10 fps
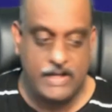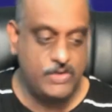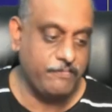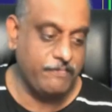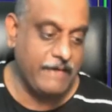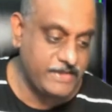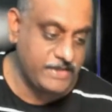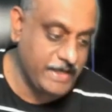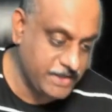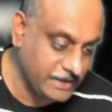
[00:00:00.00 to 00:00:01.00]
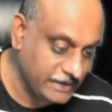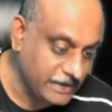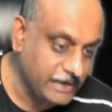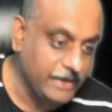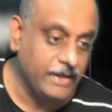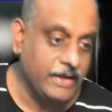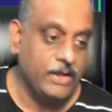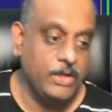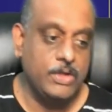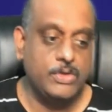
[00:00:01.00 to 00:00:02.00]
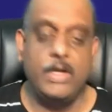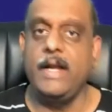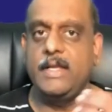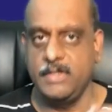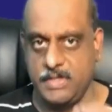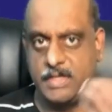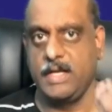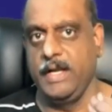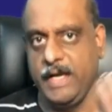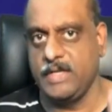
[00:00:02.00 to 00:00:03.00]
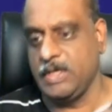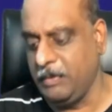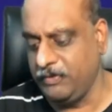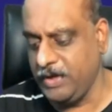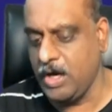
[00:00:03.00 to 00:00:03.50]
of vaccination. So let us clear some of the